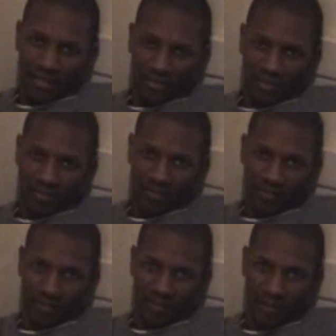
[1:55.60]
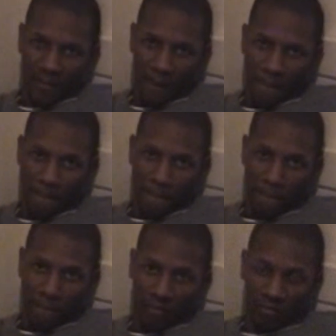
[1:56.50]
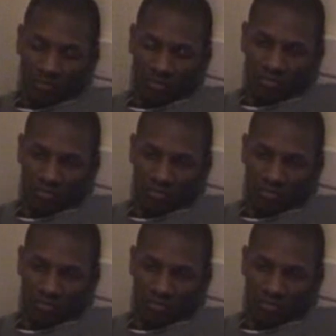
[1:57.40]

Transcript: So how many reckon of those got given away?